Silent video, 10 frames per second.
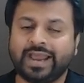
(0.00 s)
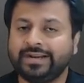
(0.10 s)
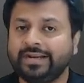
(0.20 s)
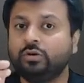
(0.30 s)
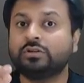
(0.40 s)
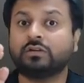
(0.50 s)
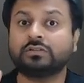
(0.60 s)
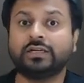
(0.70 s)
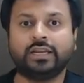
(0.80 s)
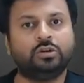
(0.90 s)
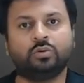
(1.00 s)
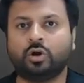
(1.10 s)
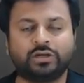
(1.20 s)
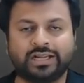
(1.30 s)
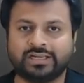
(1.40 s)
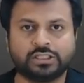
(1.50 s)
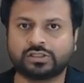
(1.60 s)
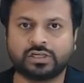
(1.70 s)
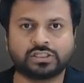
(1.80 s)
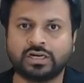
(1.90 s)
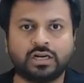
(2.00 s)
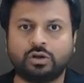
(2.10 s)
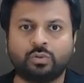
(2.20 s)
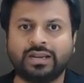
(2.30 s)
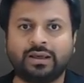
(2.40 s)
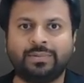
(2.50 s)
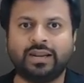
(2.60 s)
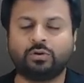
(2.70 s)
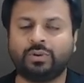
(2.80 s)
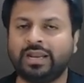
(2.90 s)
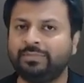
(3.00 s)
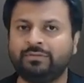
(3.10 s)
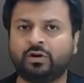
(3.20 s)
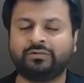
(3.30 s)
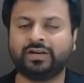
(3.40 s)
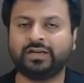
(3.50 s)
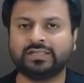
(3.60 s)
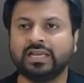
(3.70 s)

and in 2010, you got the registration under 12AA, 12AB, whatever it is.